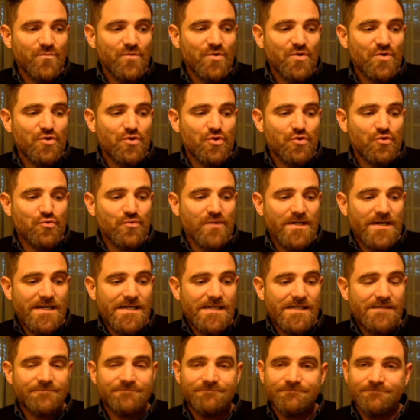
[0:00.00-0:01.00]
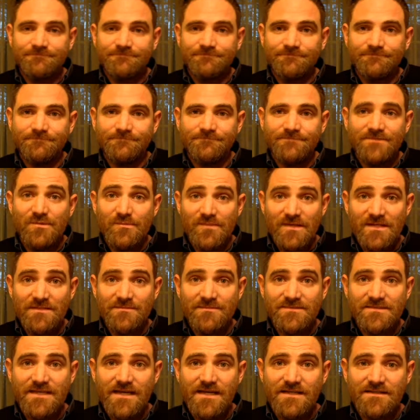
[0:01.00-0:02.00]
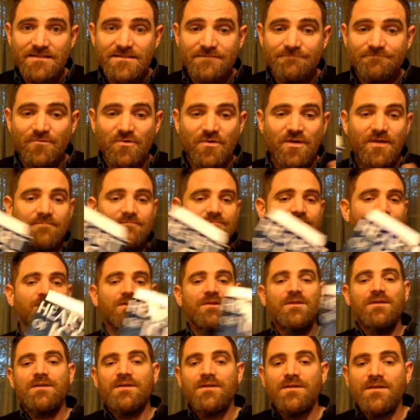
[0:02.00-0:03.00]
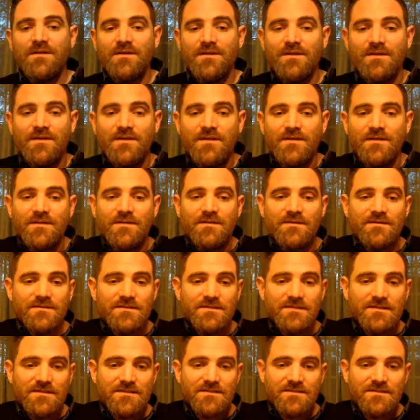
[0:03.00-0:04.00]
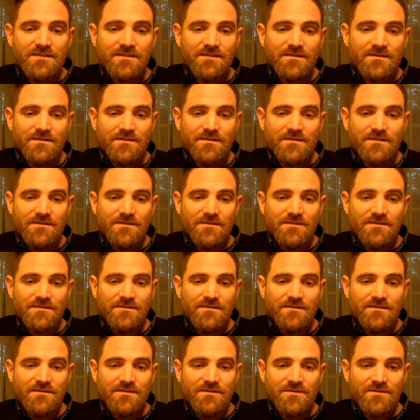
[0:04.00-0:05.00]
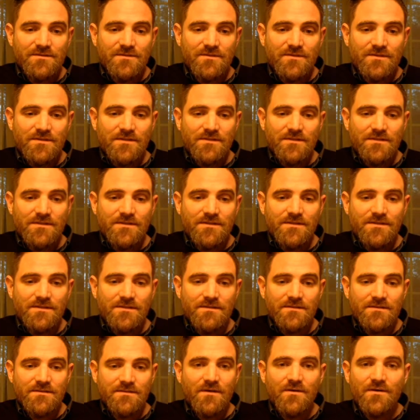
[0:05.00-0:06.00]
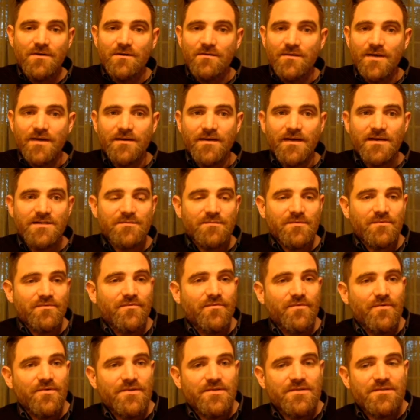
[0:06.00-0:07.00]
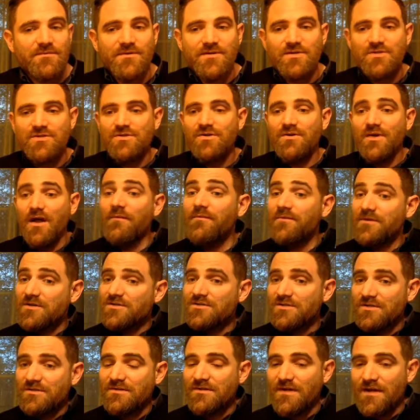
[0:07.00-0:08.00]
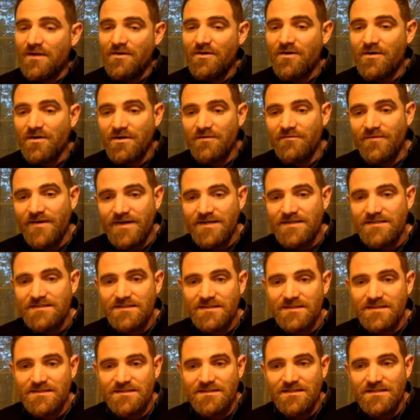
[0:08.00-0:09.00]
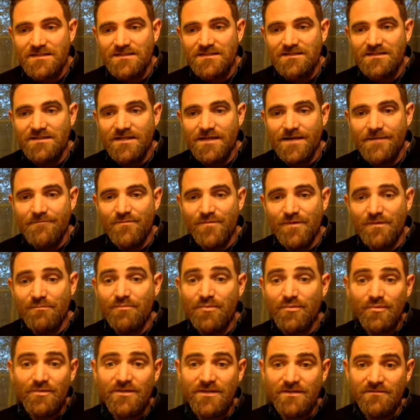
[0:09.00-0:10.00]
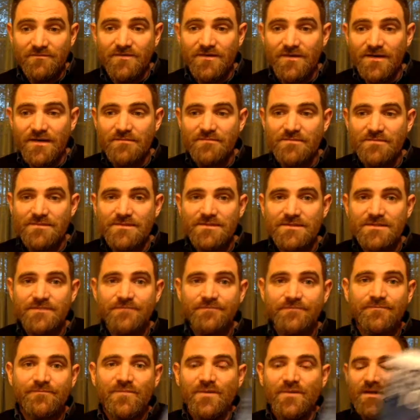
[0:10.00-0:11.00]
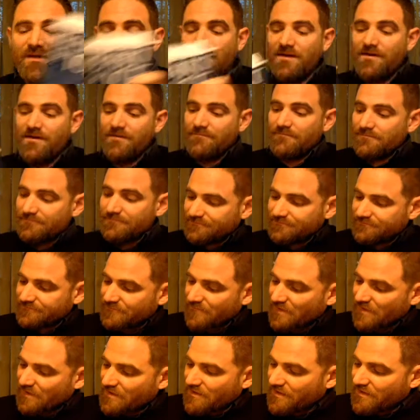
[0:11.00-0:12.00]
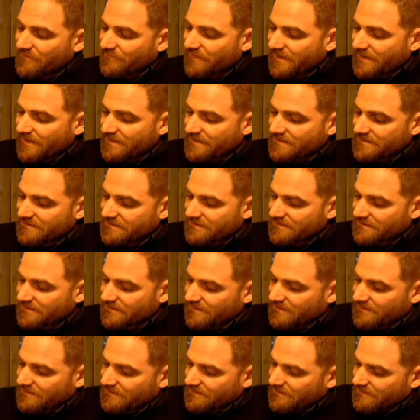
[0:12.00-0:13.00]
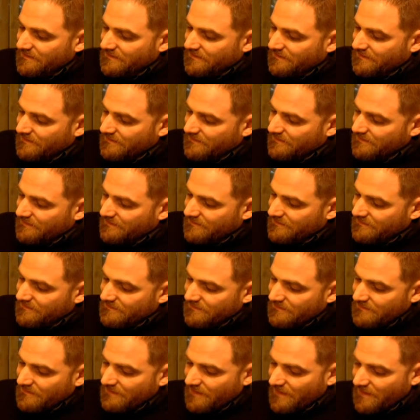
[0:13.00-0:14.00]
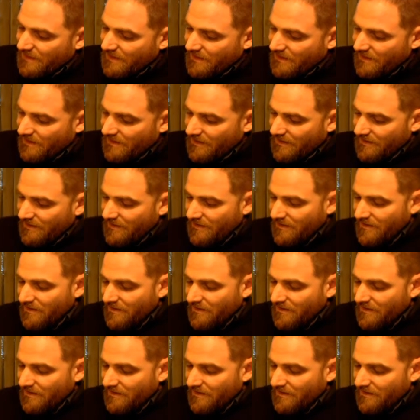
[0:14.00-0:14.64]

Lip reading: to make some stats. Okay, let's get started in Twine. Oh no, wait. Actually, before this, I want to show you how Heart of Ice does this with Boolean variables. Heart of Ice is a